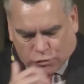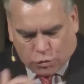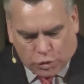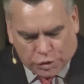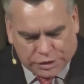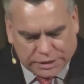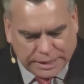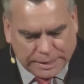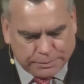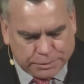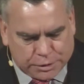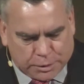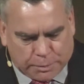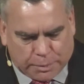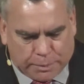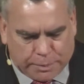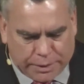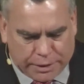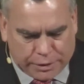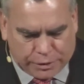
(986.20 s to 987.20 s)
Four steps to
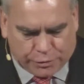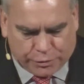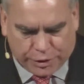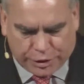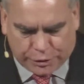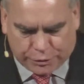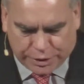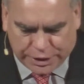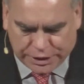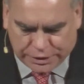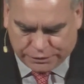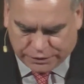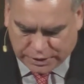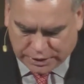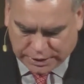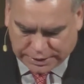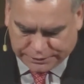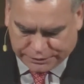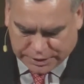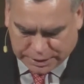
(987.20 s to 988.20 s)
prepare to run the race of
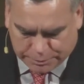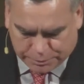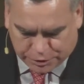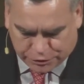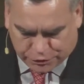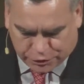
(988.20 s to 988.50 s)
a lifetime.